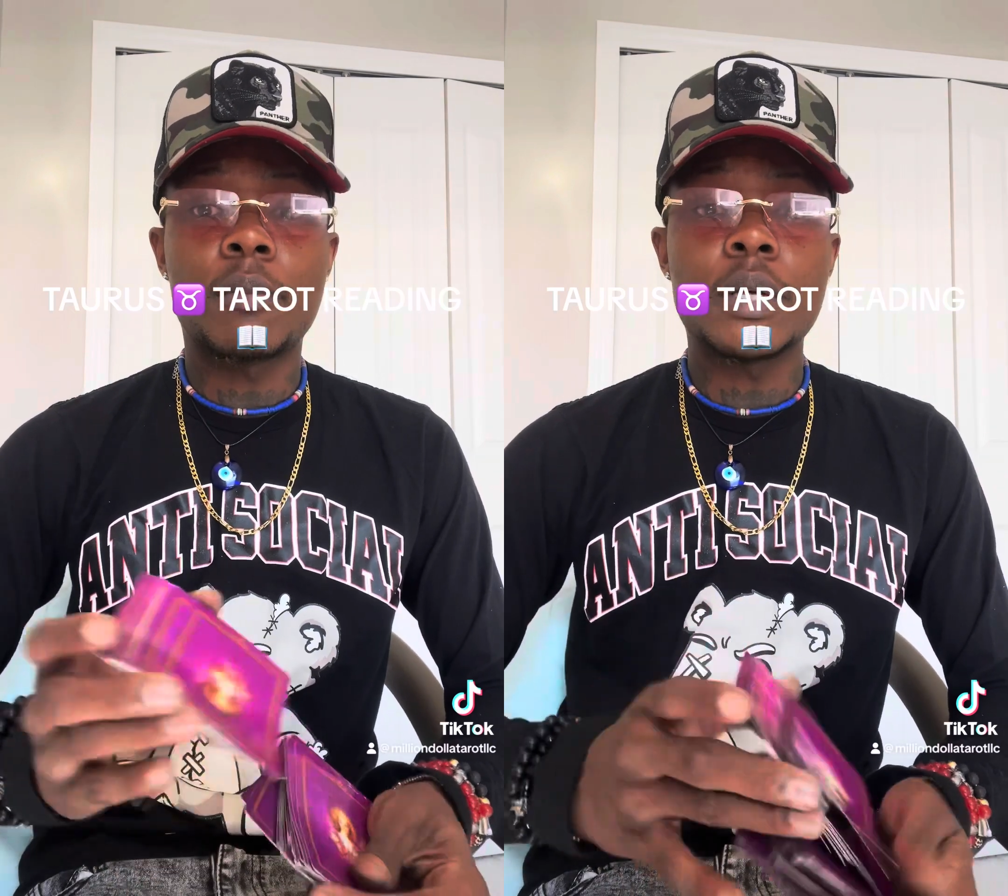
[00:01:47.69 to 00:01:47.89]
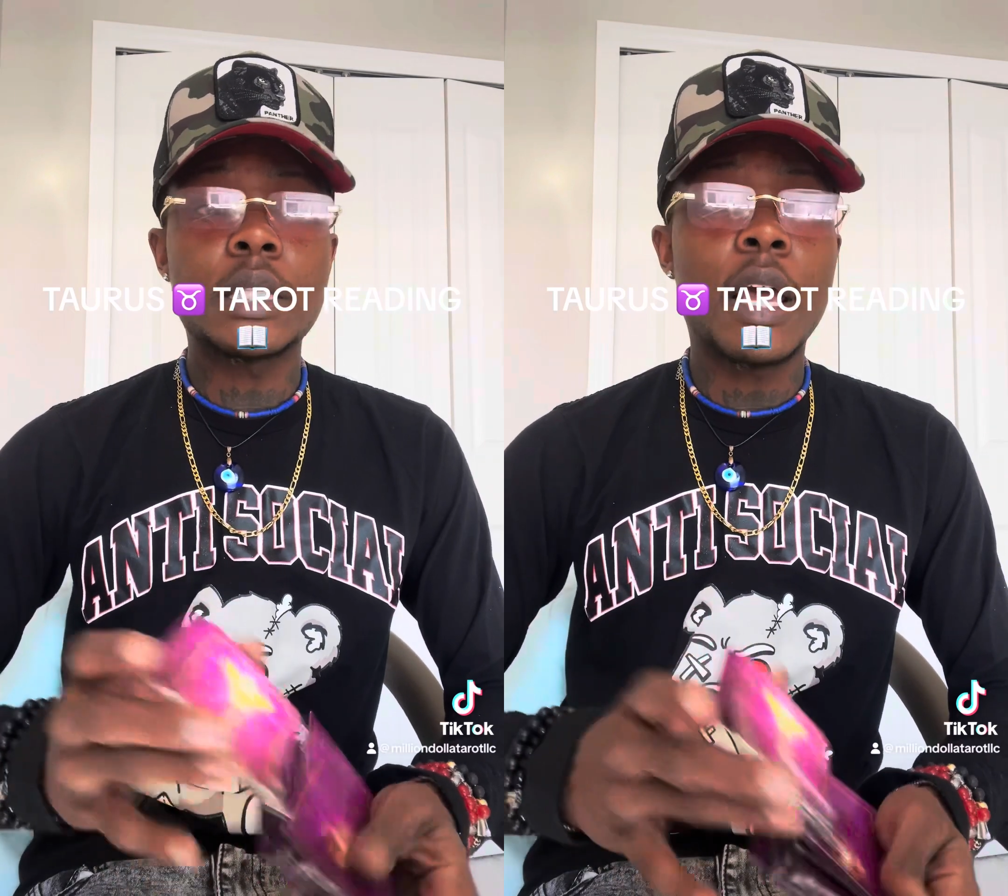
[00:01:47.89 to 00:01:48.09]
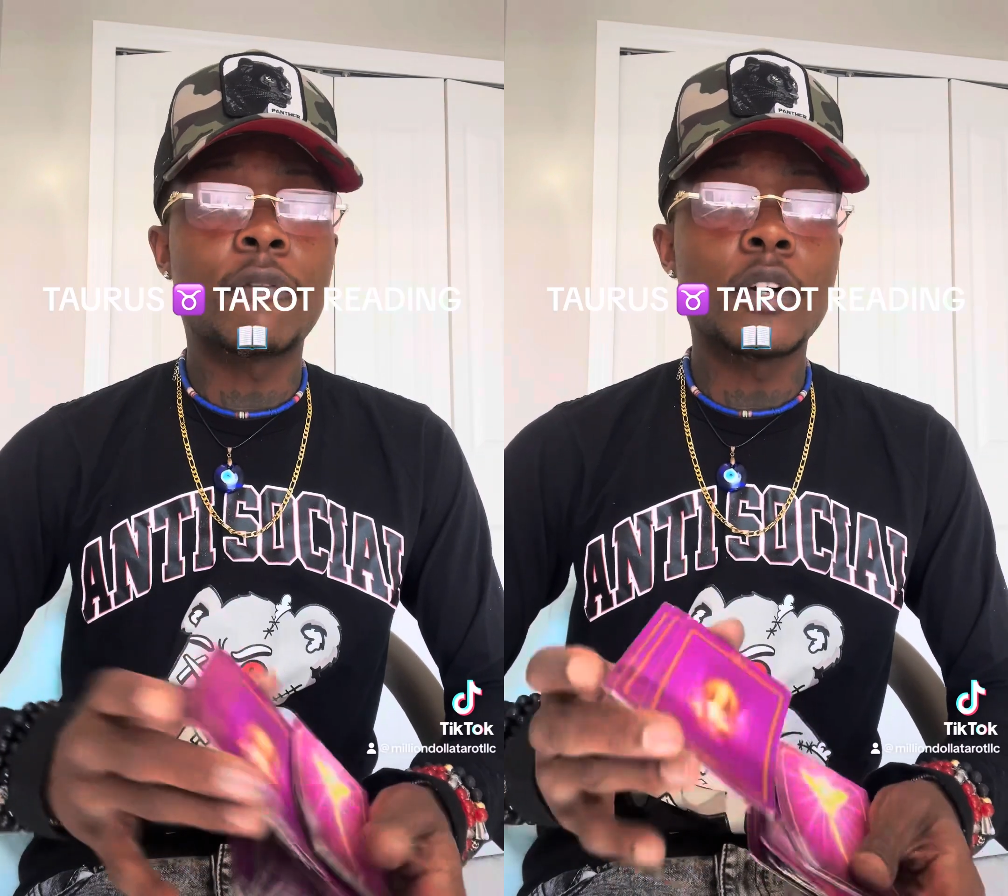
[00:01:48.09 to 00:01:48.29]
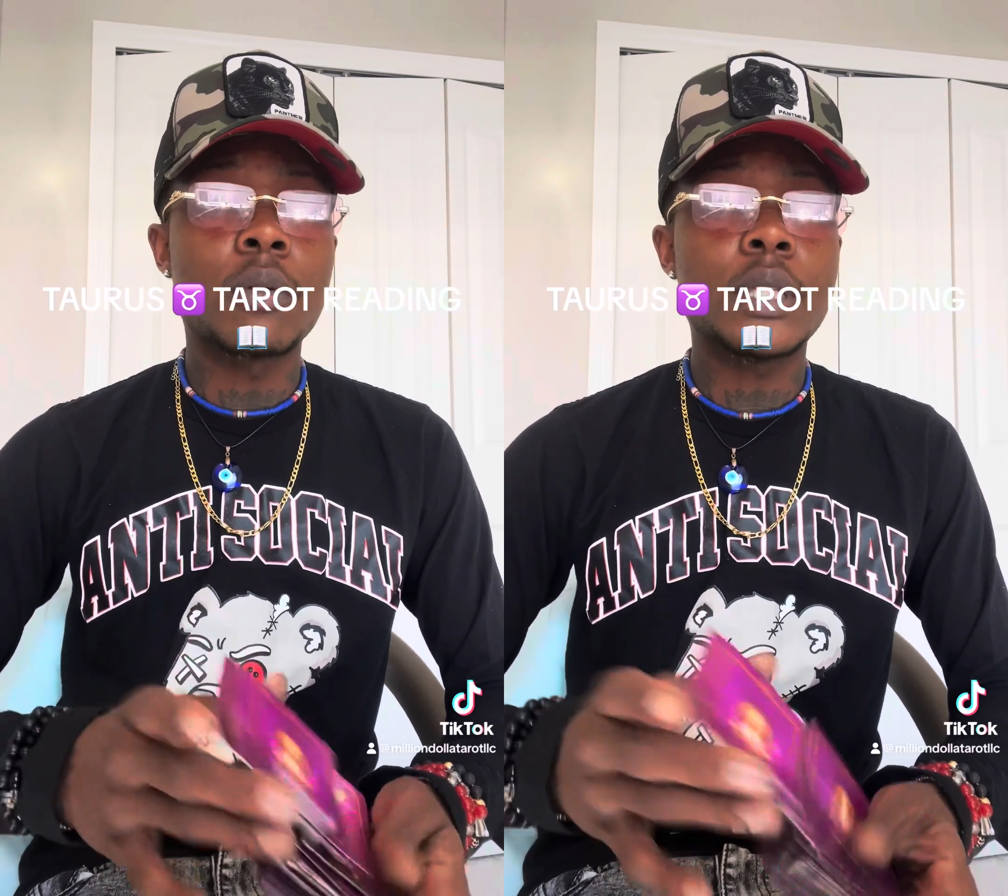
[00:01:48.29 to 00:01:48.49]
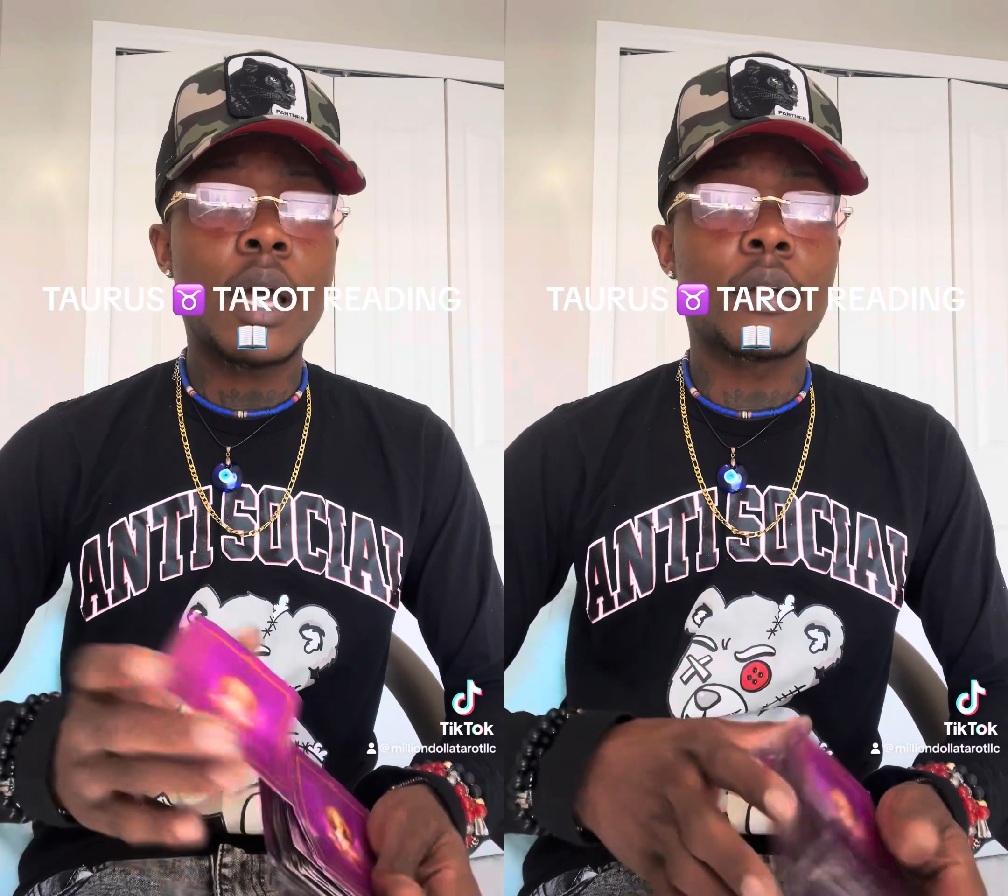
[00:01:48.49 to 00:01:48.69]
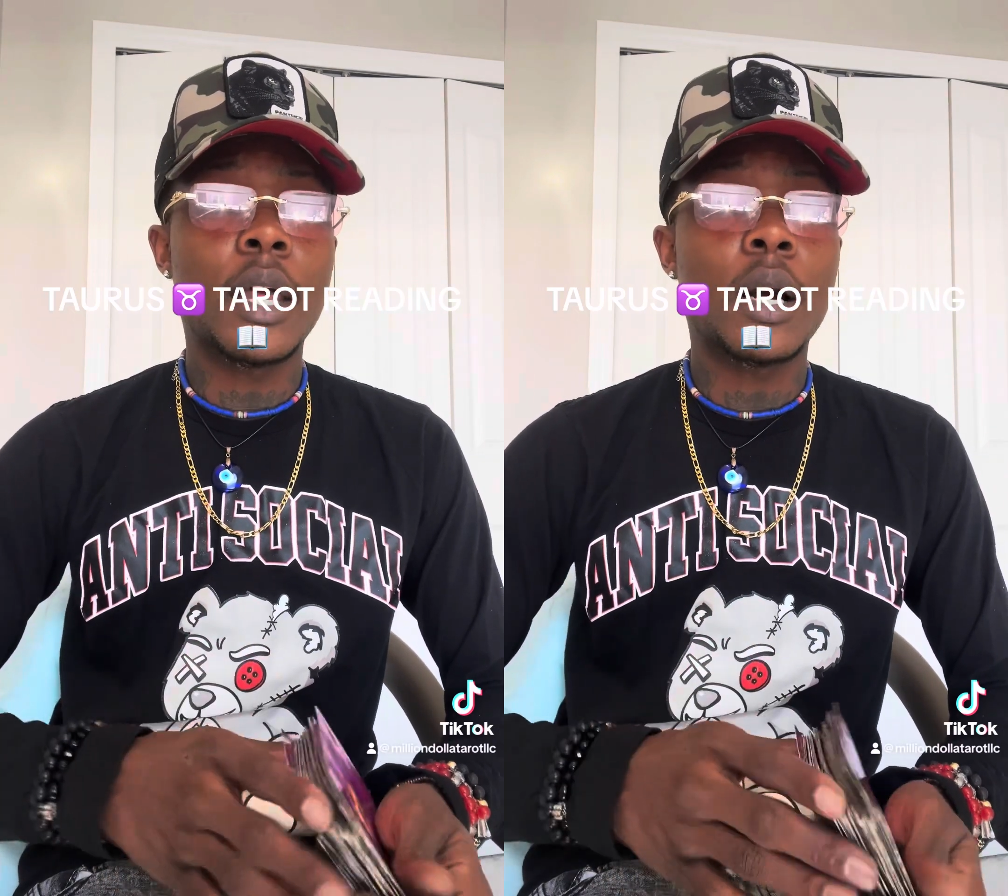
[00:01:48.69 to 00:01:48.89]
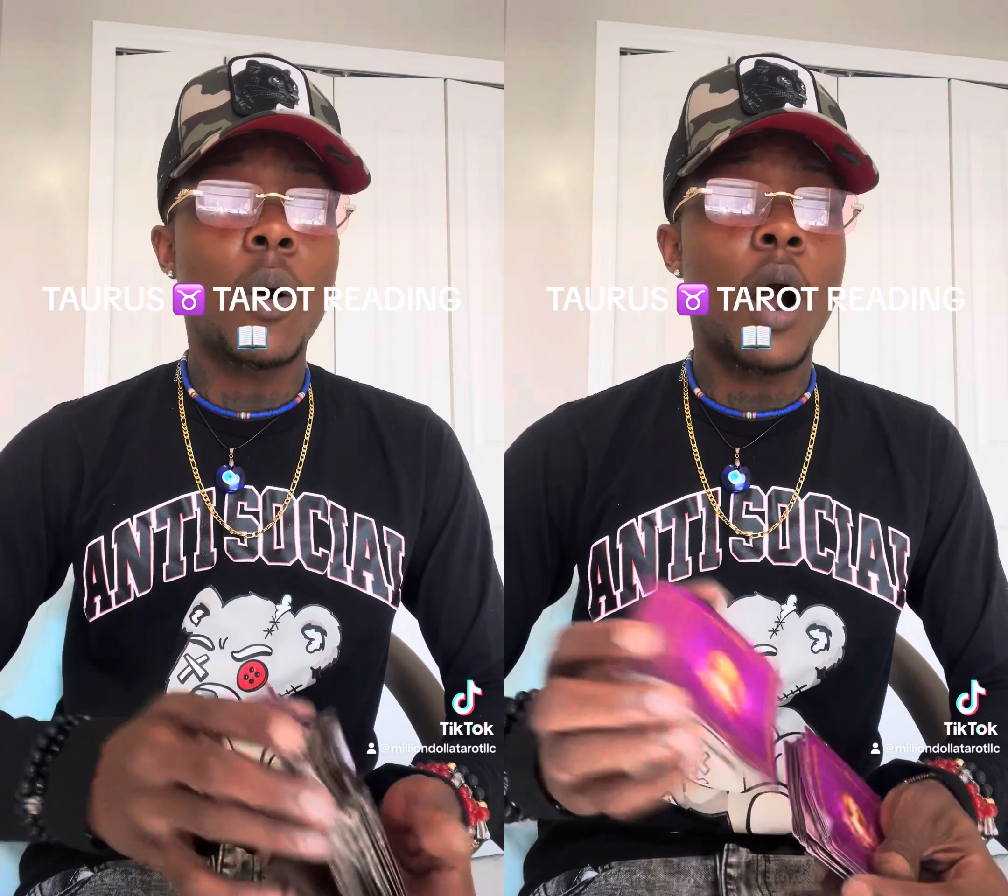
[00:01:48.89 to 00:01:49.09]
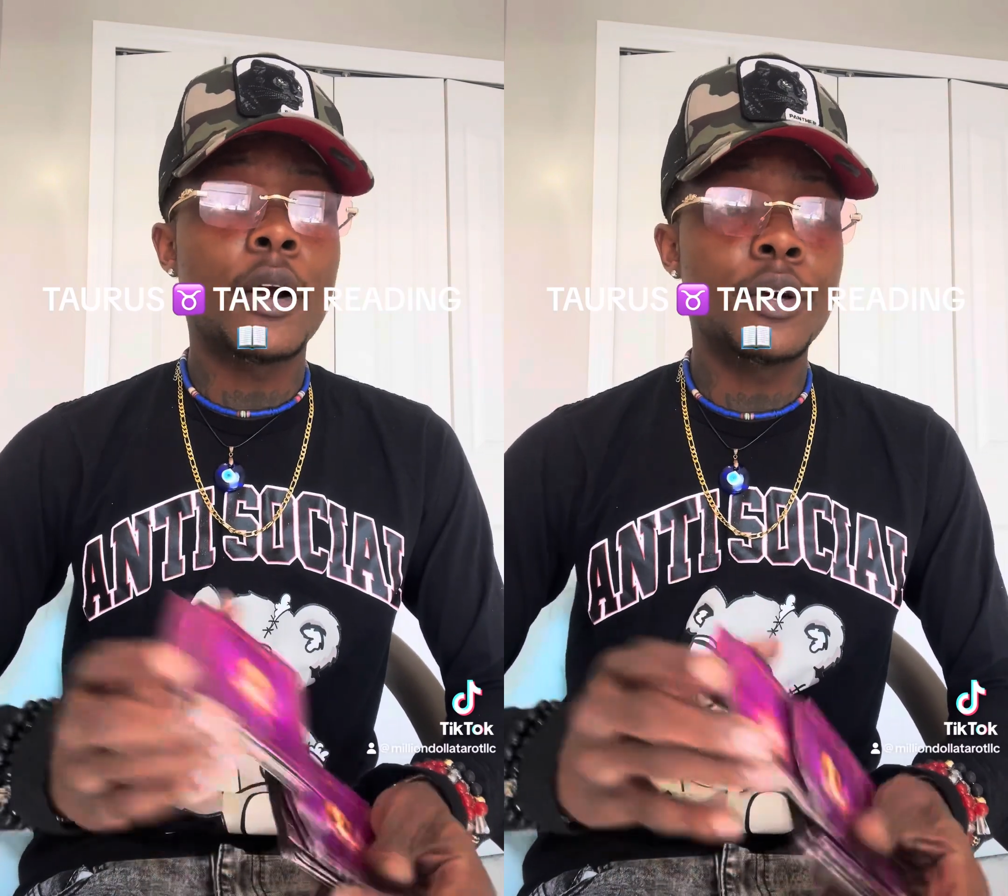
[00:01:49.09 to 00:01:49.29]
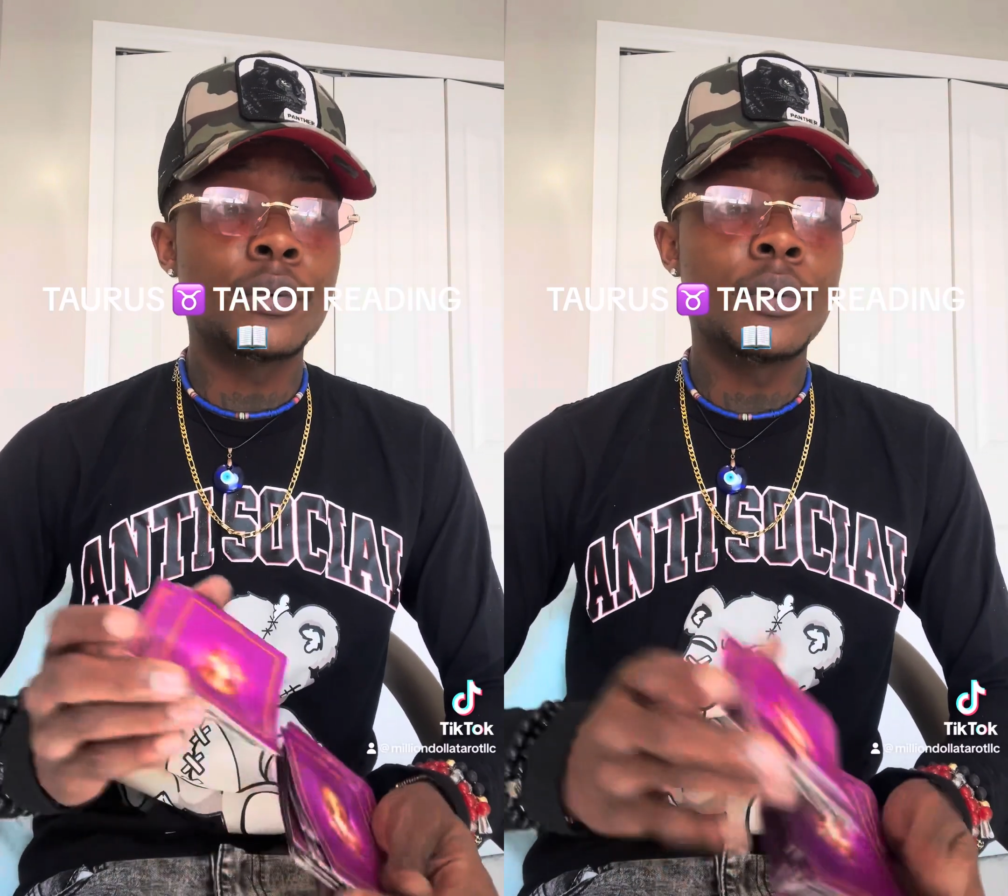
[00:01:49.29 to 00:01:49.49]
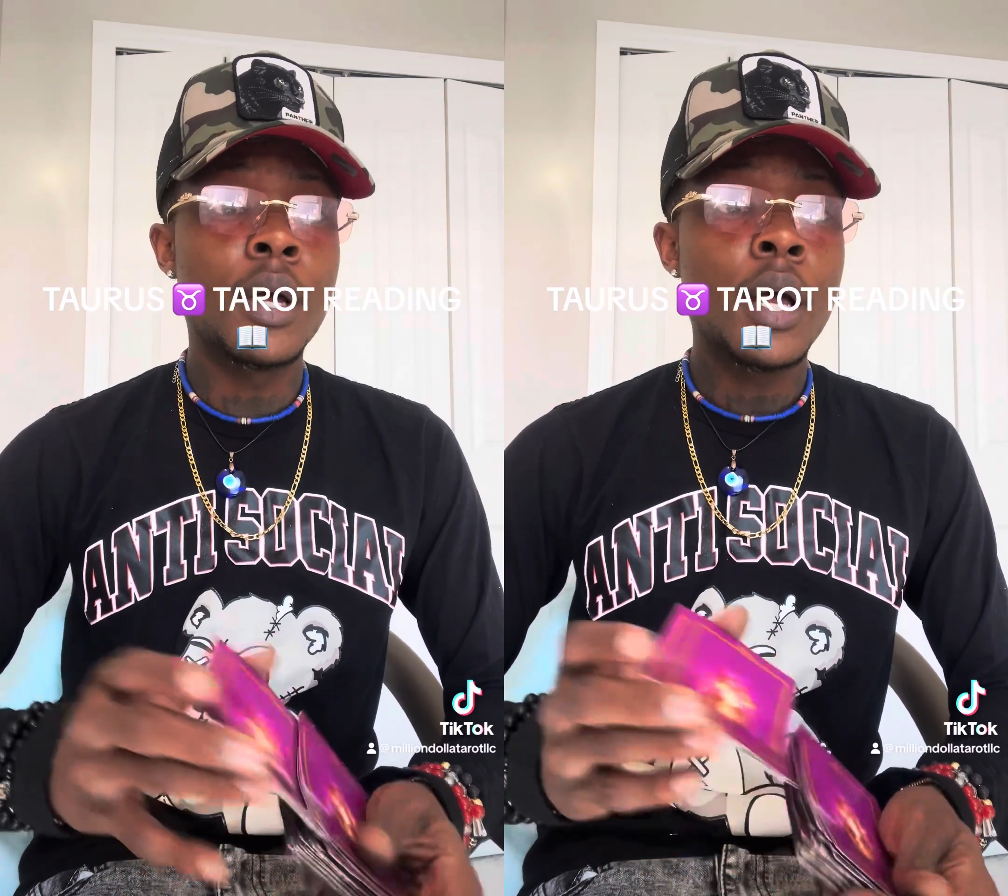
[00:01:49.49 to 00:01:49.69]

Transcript: Once again, for those of y'all that are new,